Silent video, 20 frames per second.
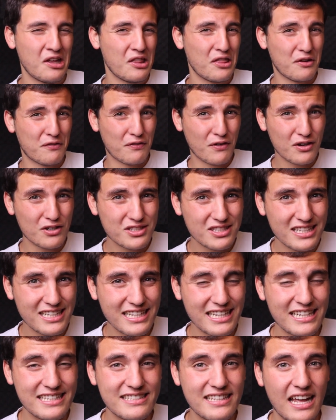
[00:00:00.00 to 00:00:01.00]
The first
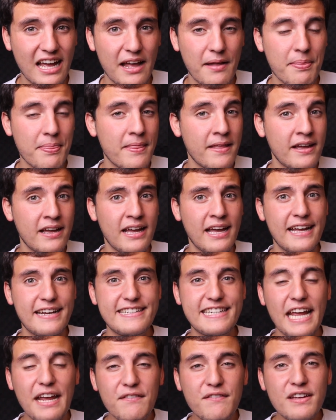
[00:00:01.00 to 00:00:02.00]
thing is that
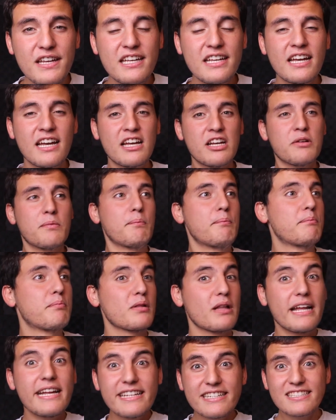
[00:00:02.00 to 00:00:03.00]
Davy
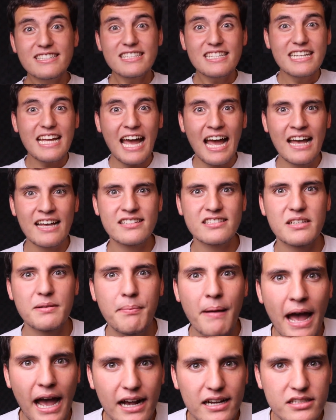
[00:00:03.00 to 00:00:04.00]
blatantly asks
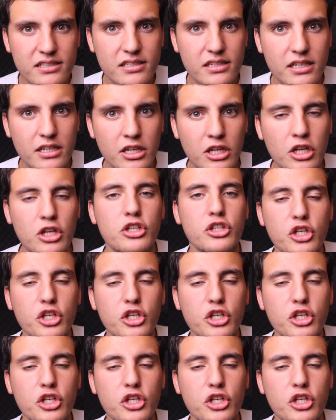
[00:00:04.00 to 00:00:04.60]
Paxton,